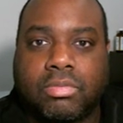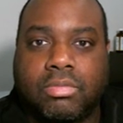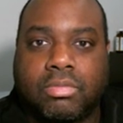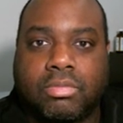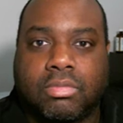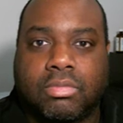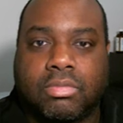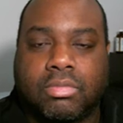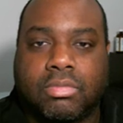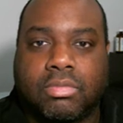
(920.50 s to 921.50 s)

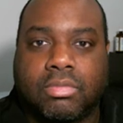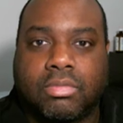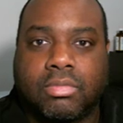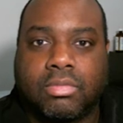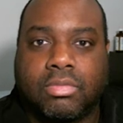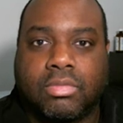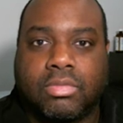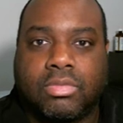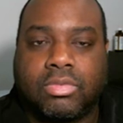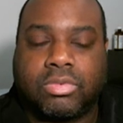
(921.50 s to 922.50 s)

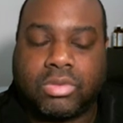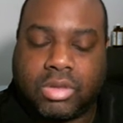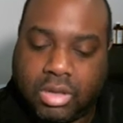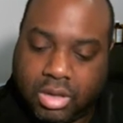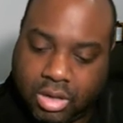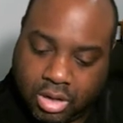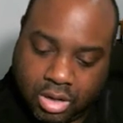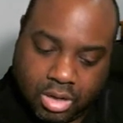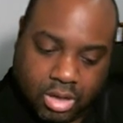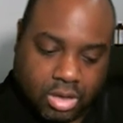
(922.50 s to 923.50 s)

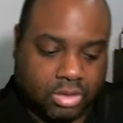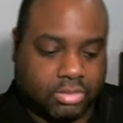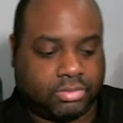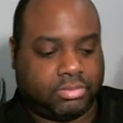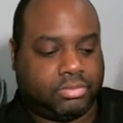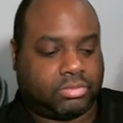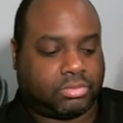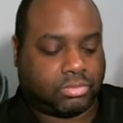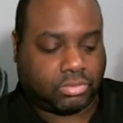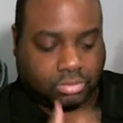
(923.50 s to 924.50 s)

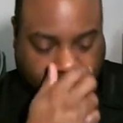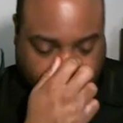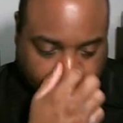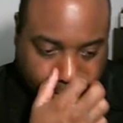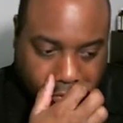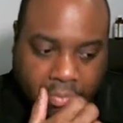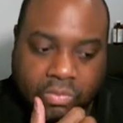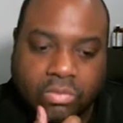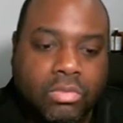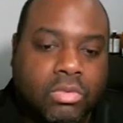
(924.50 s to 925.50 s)

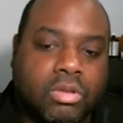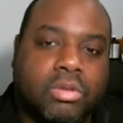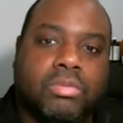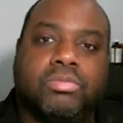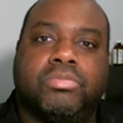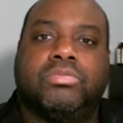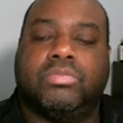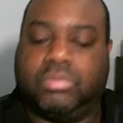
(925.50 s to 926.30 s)
Nobody speaks.